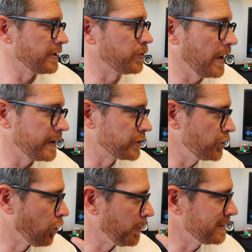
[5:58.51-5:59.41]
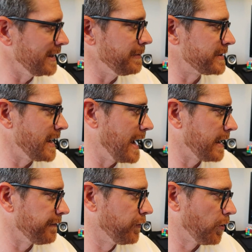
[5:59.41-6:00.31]
as well as normal deep
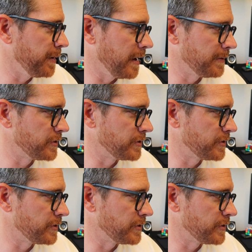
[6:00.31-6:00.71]
stack at 4 p.m.